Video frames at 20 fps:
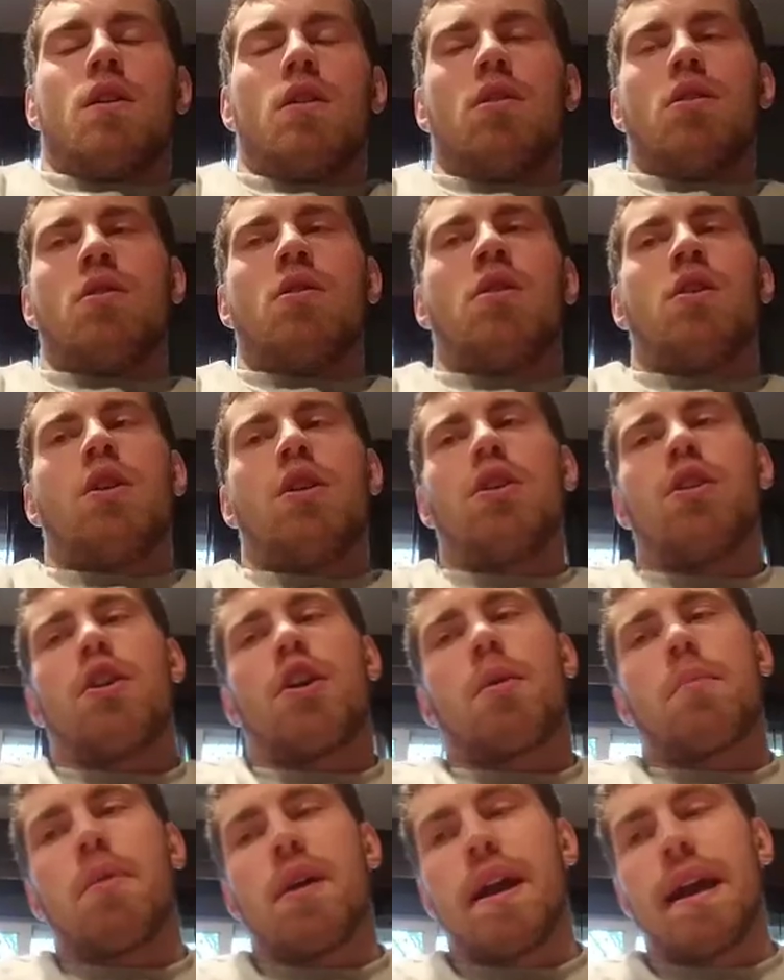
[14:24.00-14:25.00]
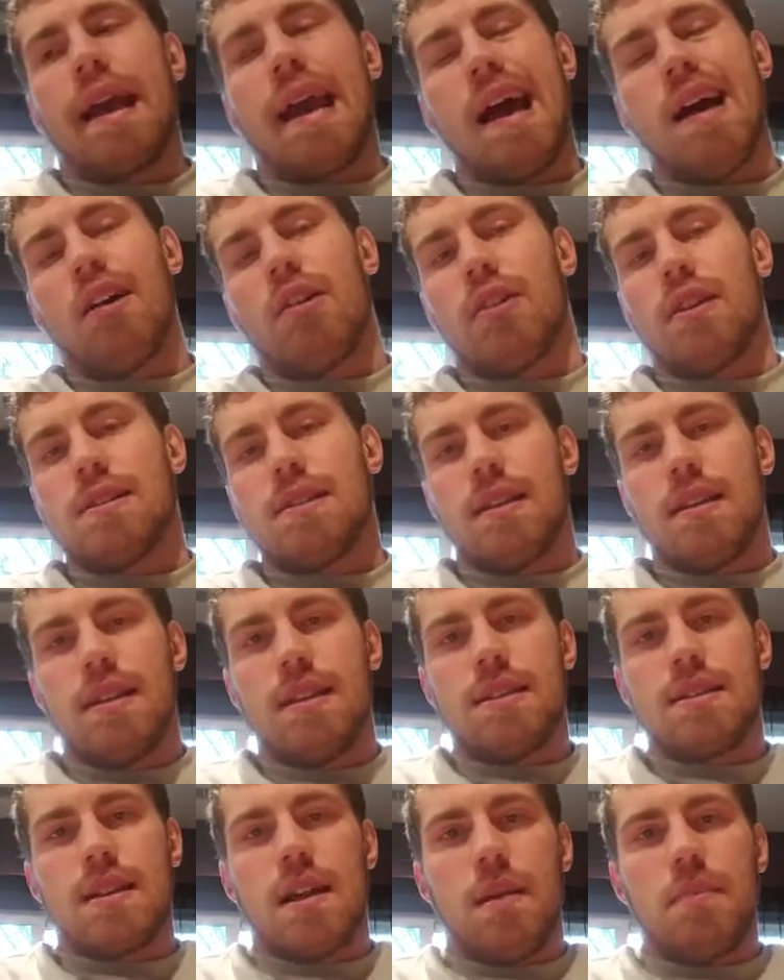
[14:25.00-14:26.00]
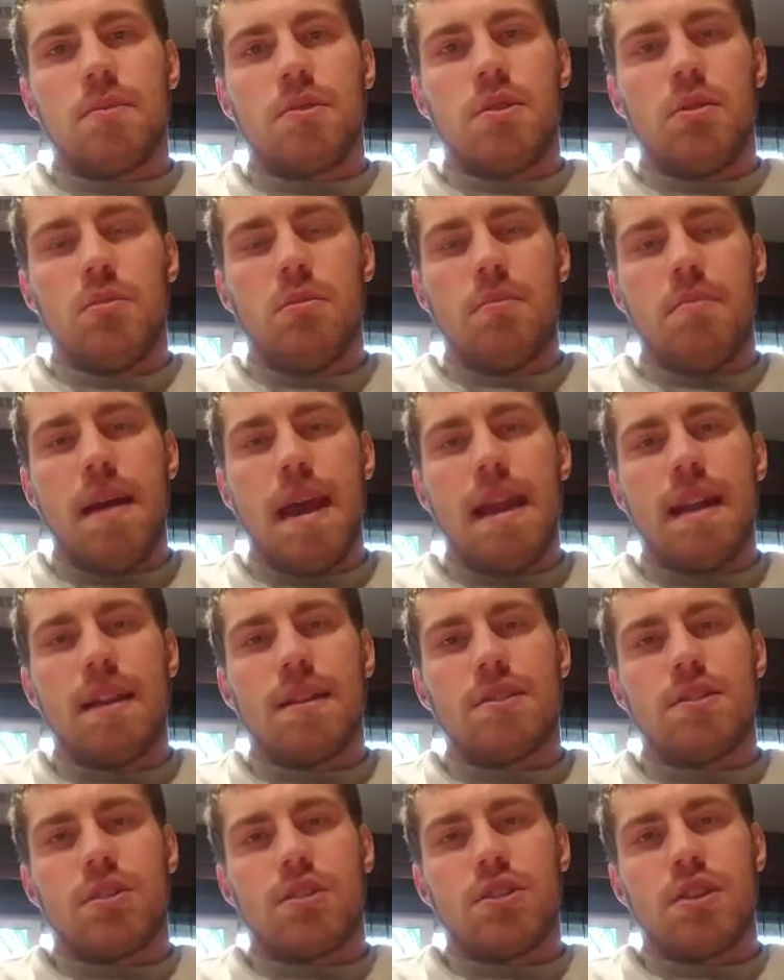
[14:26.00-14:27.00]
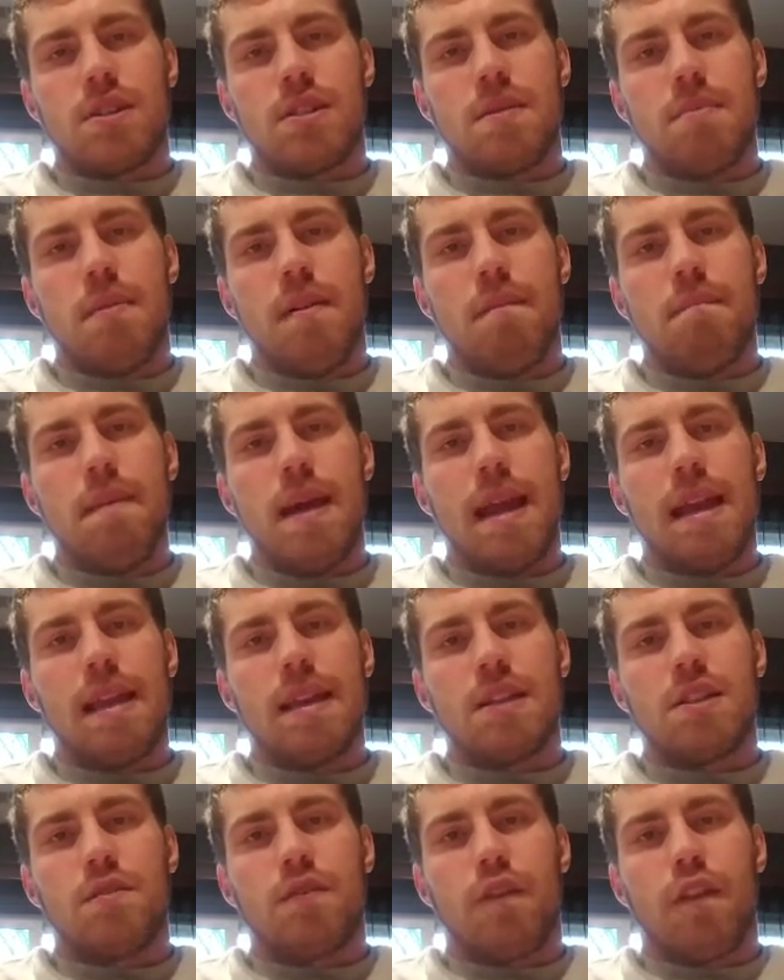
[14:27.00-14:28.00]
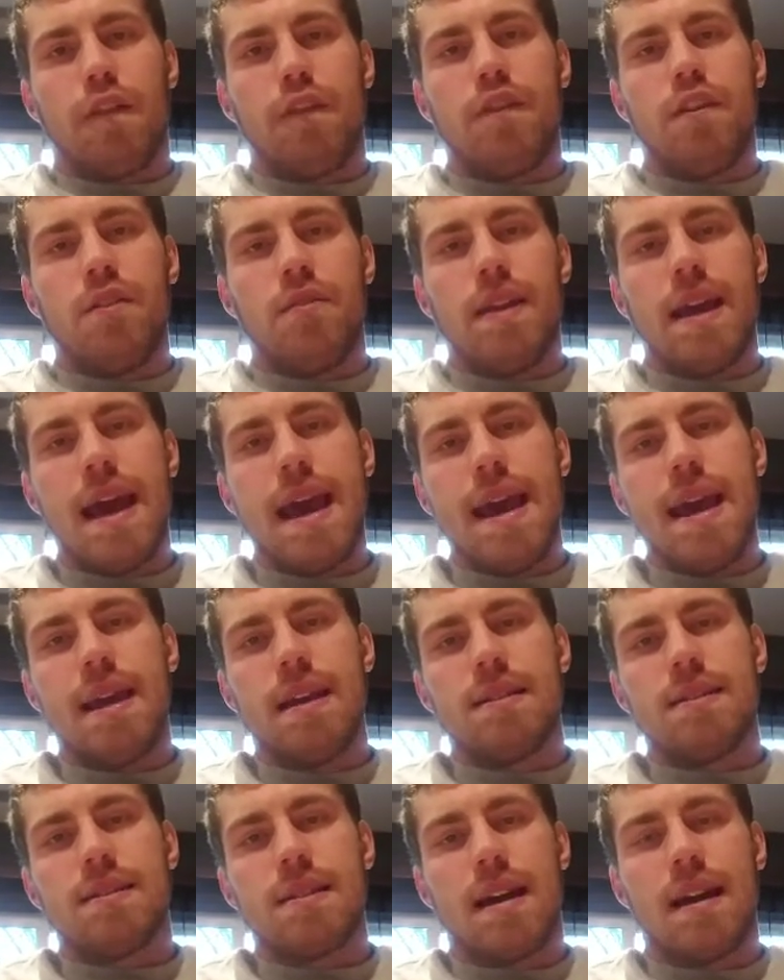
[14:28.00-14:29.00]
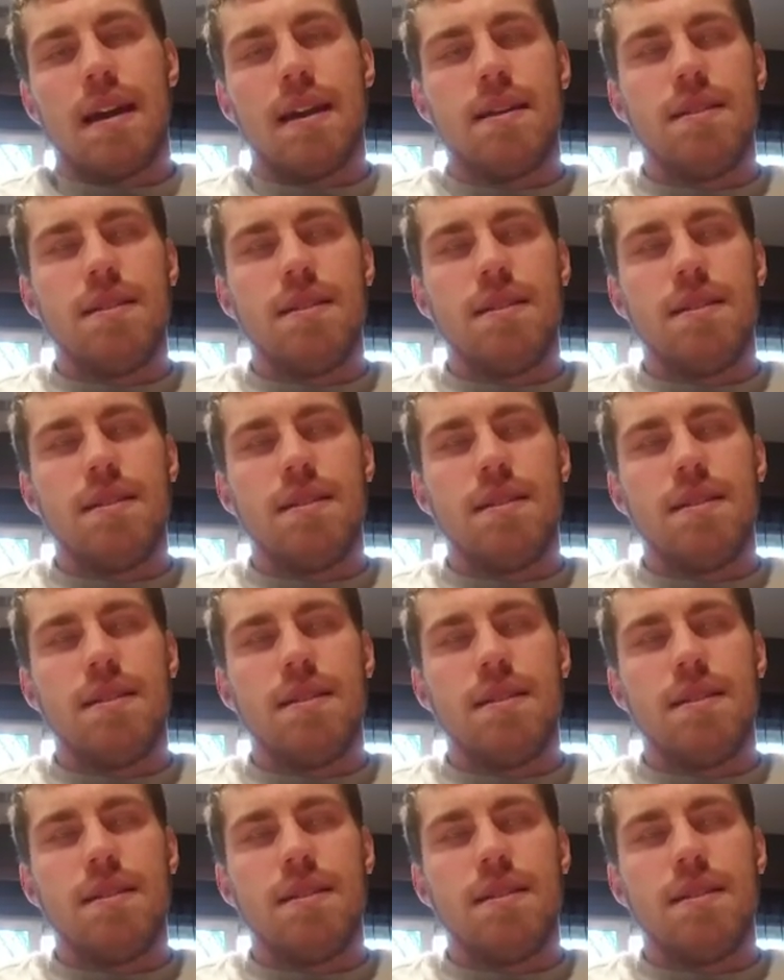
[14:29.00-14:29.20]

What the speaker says: you're bringing calories at least up to maintenance or just above maintenance for a few days.